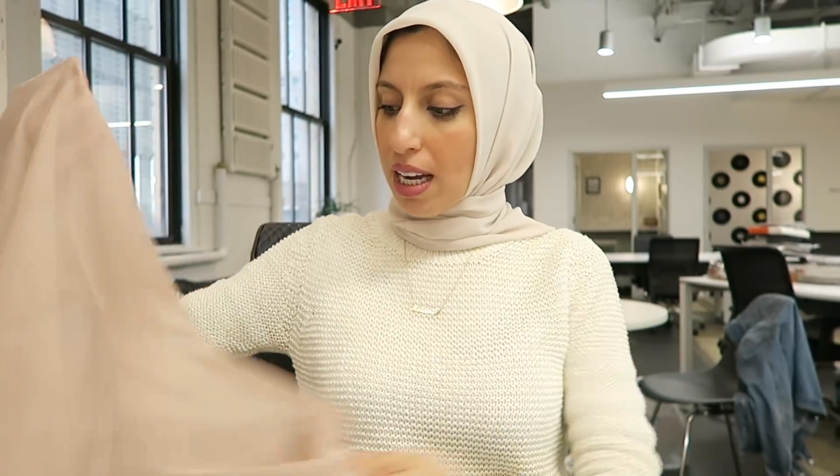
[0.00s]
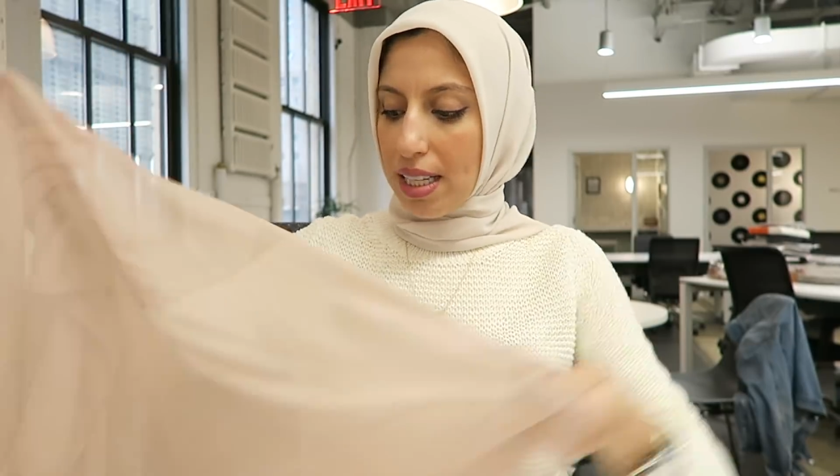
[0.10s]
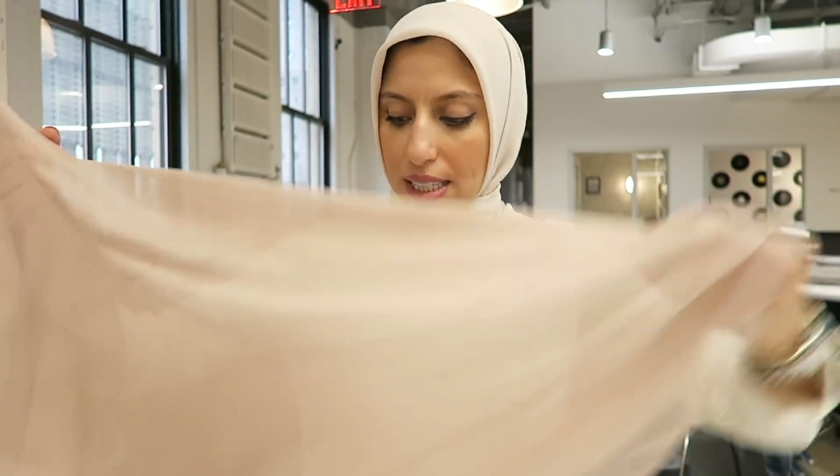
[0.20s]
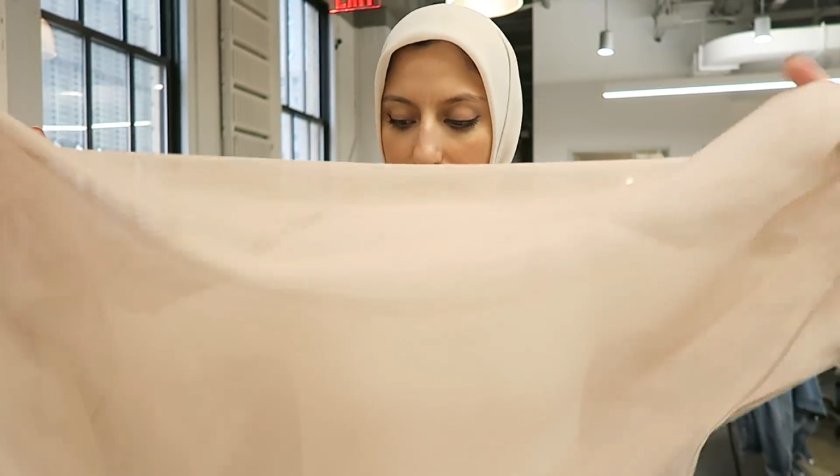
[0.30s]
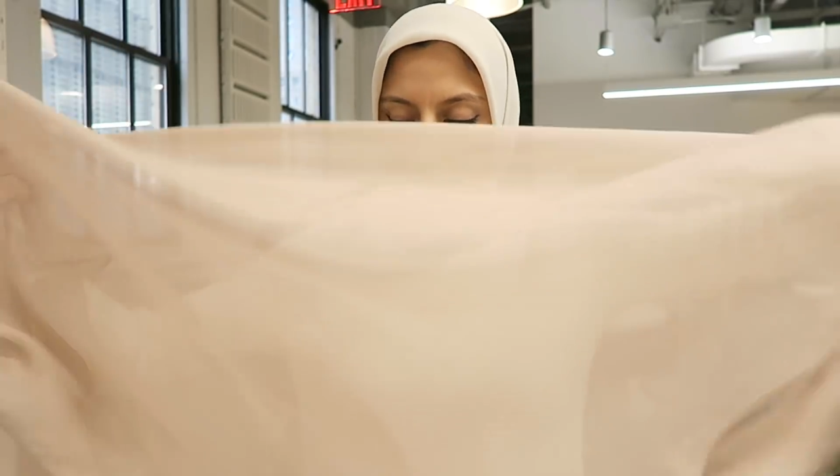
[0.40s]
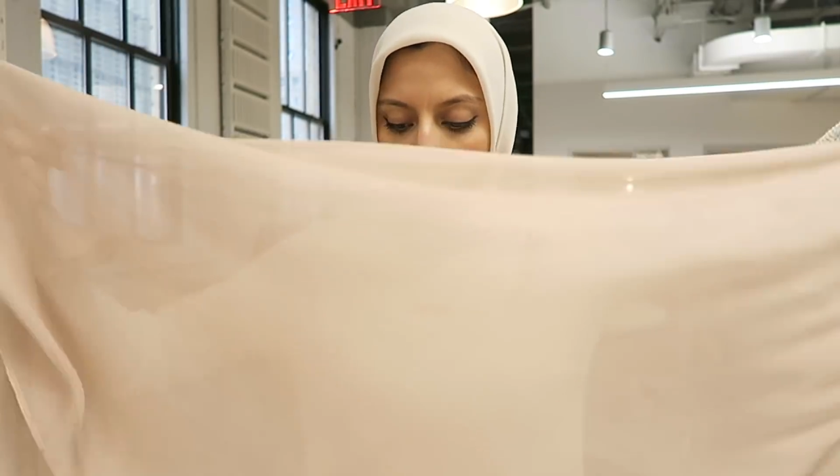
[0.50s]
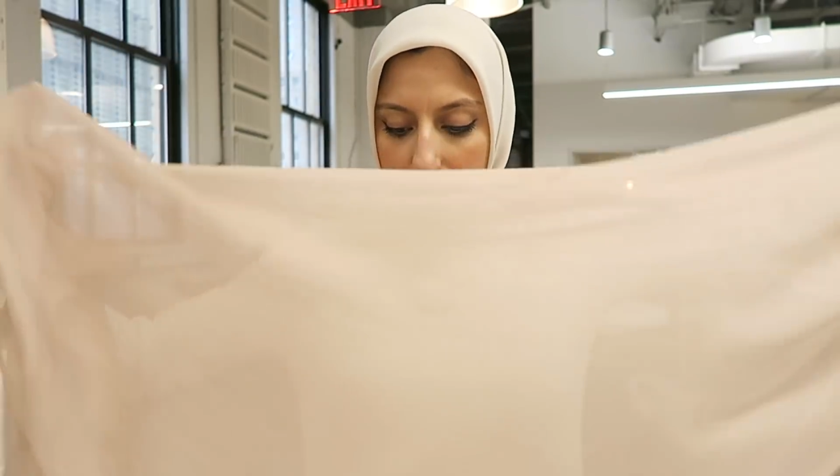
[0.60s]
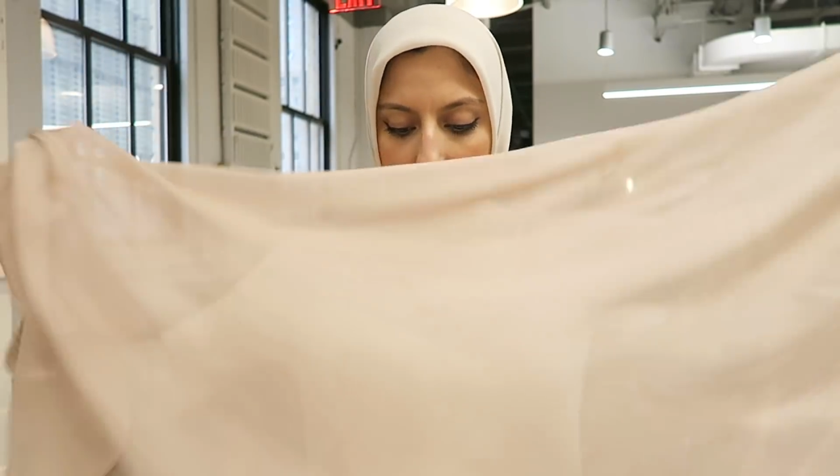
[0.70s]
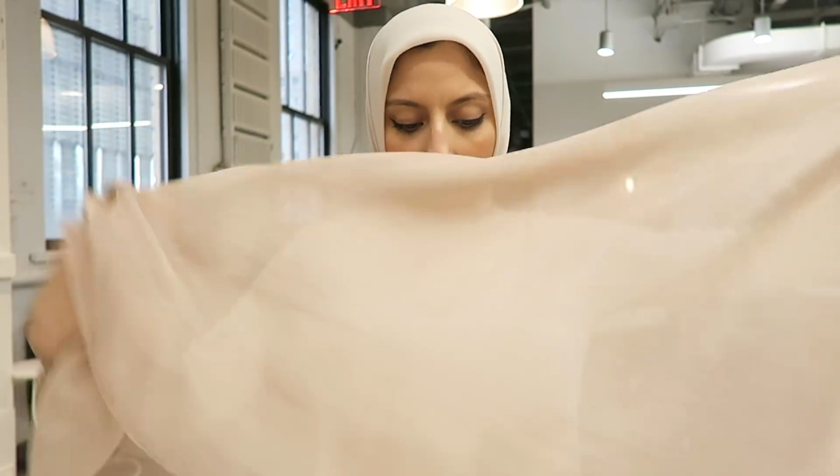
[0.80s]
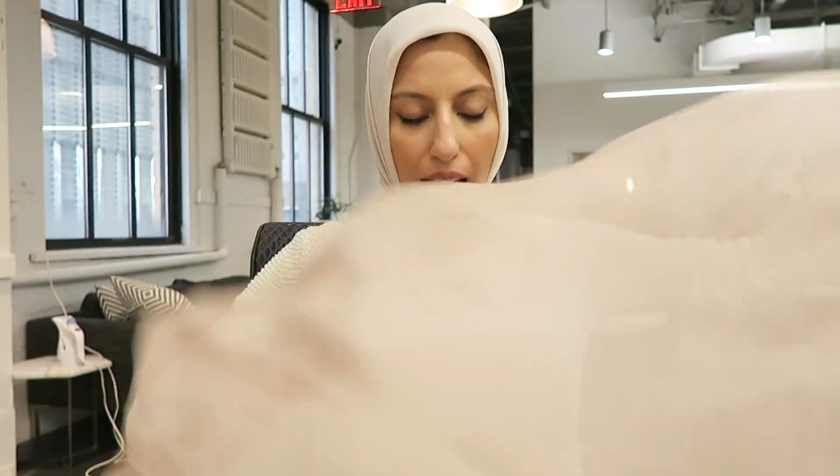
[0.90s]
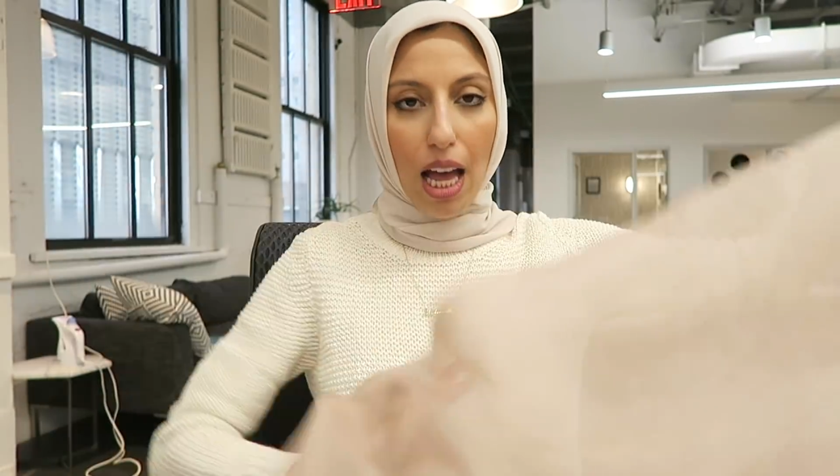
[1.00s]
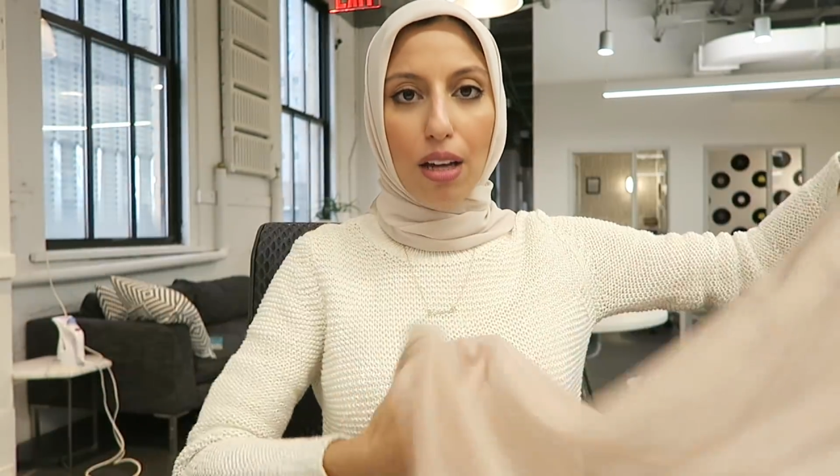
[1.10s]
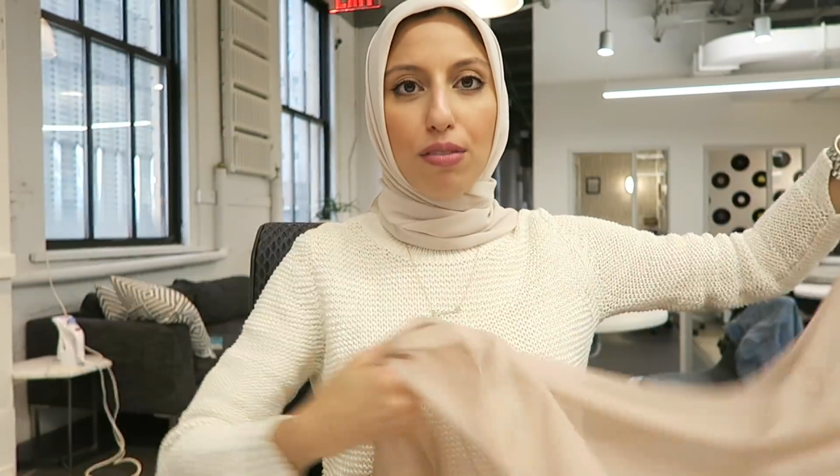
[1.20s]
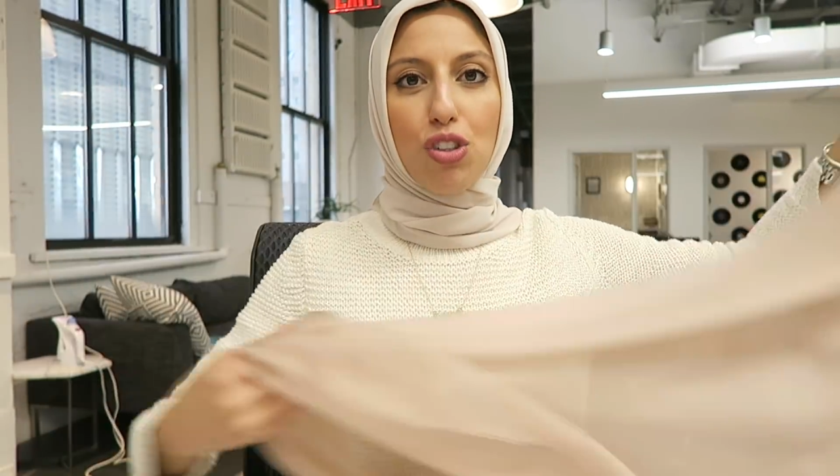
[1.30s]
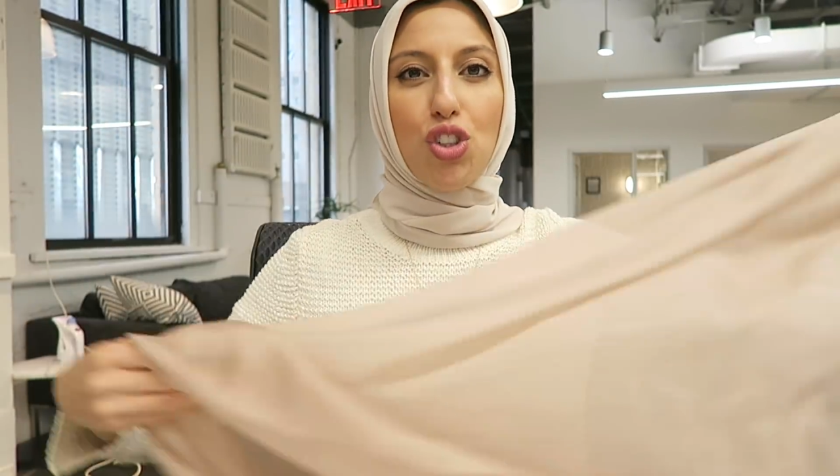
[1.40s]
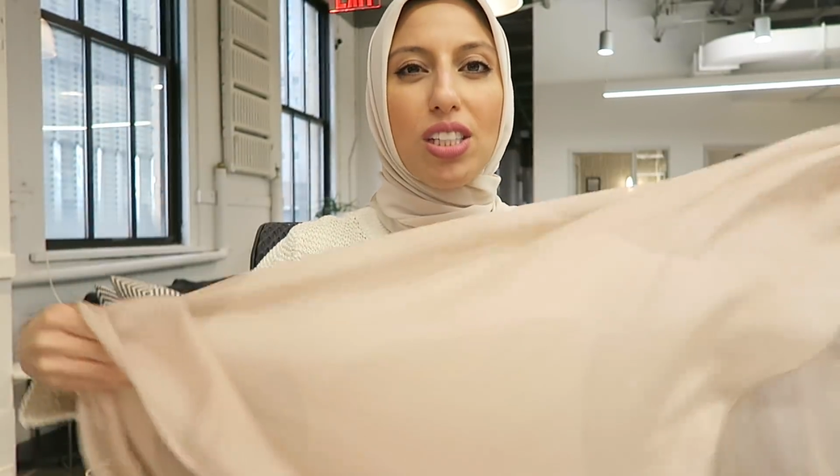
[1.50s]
because it does have